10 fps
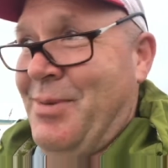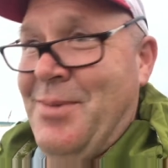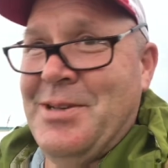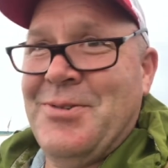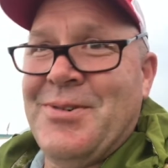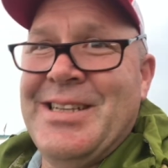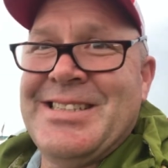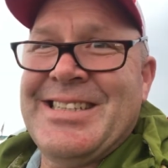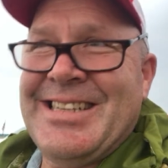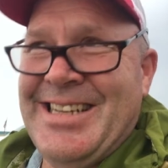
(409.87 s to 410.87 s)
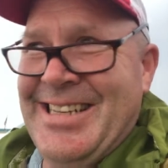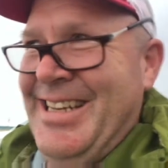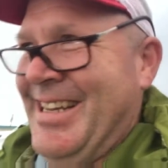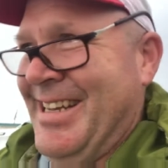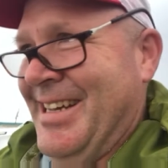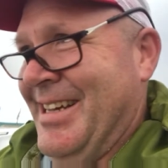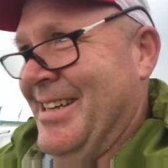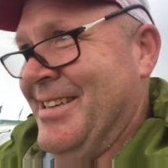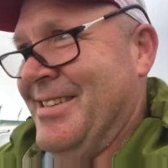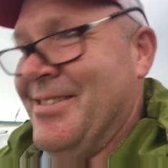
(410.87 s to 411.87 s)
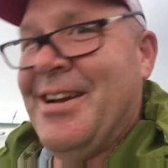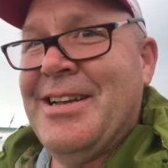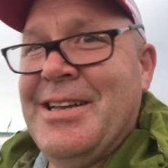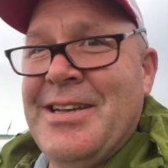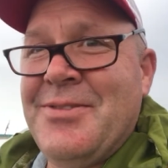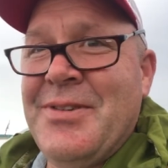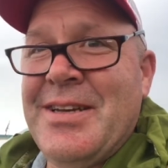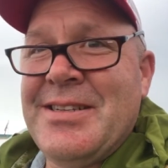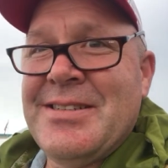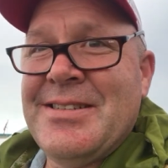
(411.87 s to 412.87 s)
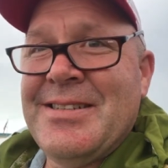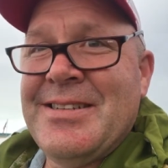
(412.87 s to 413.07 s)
probably recently just trying to catch fish.